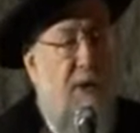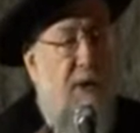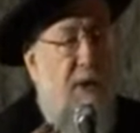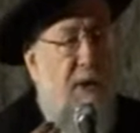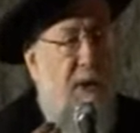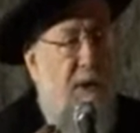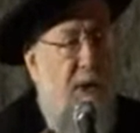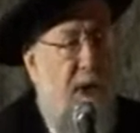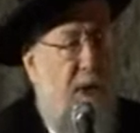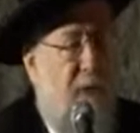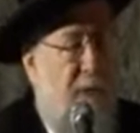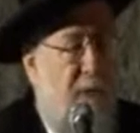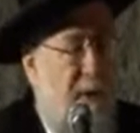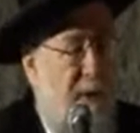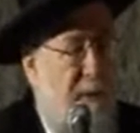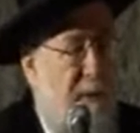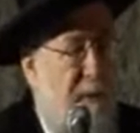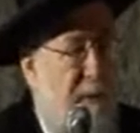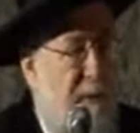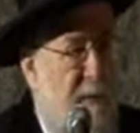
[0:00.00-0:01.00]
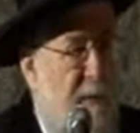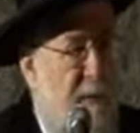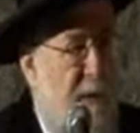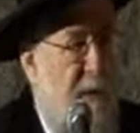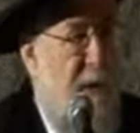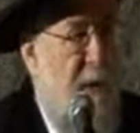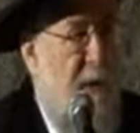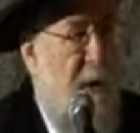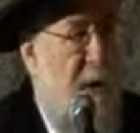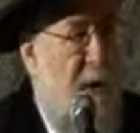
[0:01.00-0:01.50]
the secret
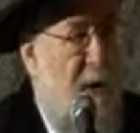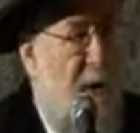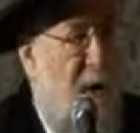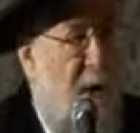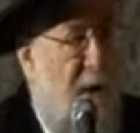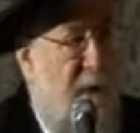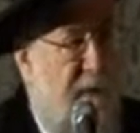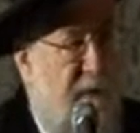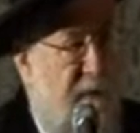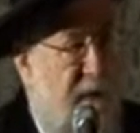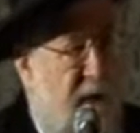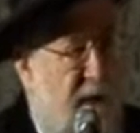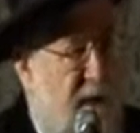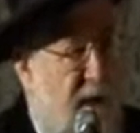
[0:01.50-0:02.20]
of the